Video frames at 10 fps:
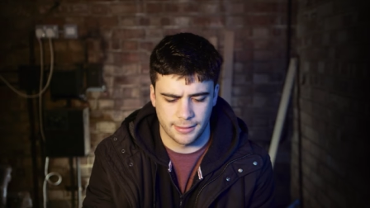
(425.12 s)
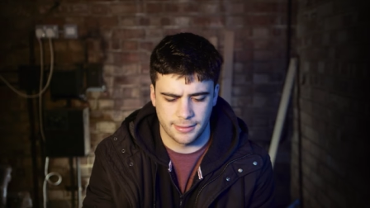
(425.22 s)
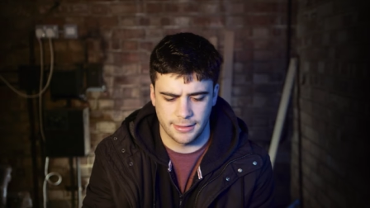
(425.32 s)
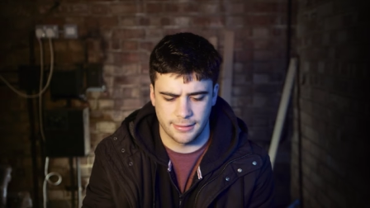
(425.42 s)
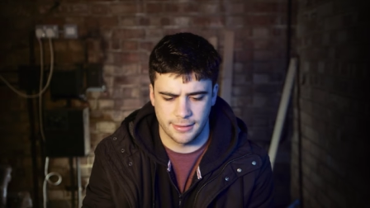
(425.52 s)
I
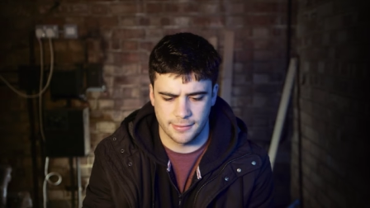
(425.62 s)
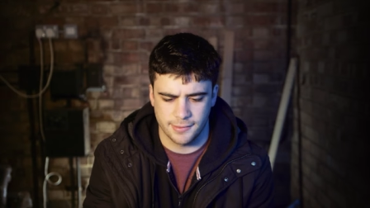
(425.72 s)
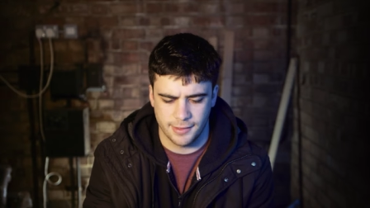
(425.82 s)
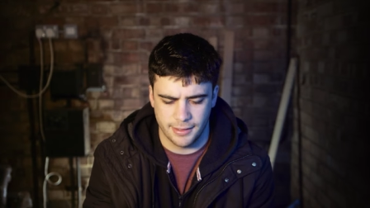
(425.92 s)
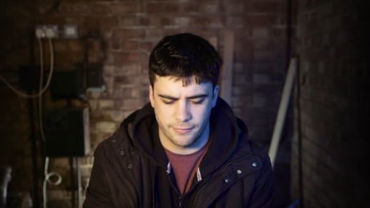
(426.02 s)
think
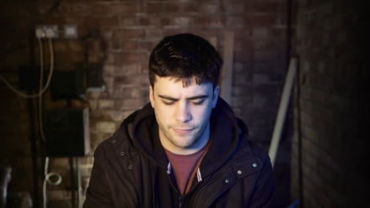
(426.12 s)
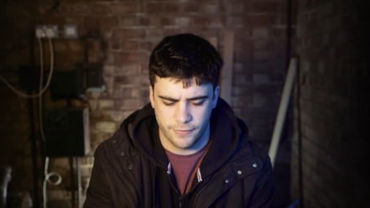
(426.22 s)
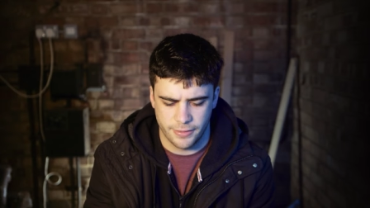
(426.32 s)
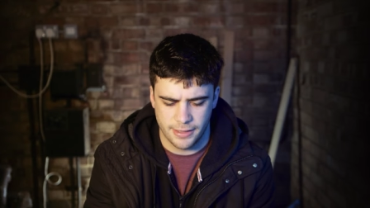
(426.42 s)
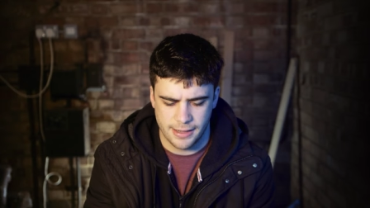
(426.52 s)
that's it
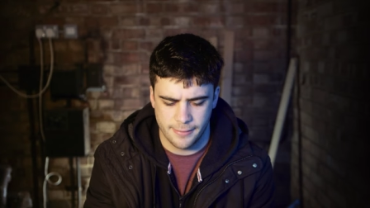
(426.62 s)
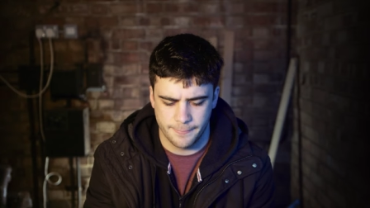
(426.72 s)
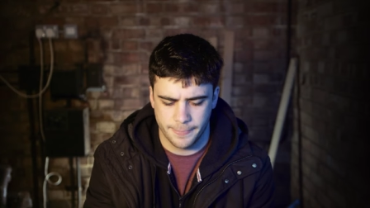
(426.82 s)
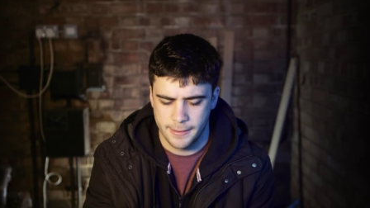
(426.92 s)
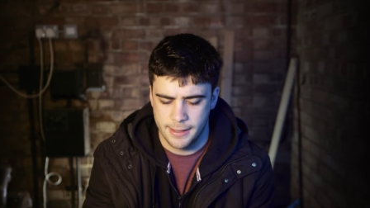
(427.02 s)
for that.